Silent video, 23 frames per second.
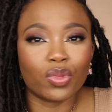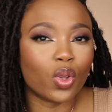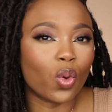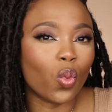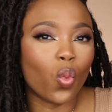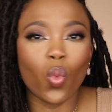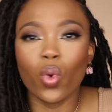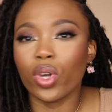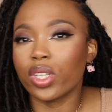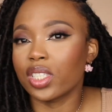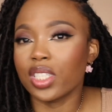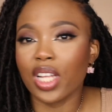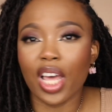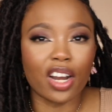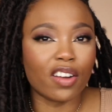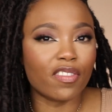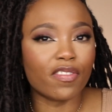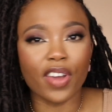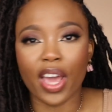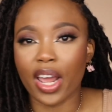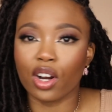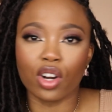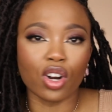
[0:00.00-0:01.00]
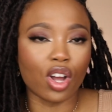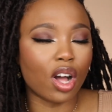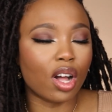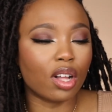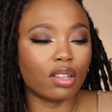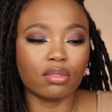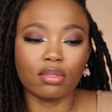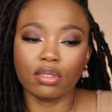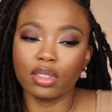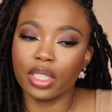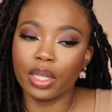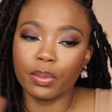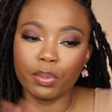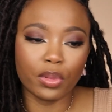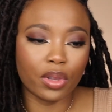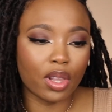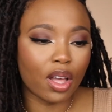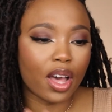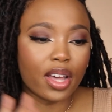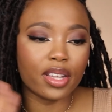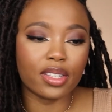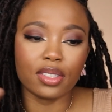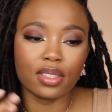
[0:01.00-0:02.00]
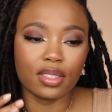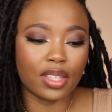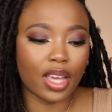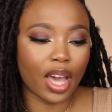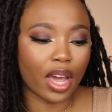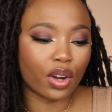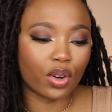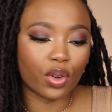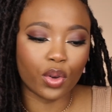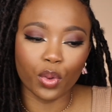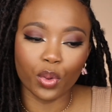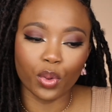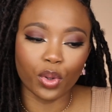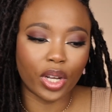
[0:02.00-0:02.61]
was not a fan at all. Lip gloss gotta go.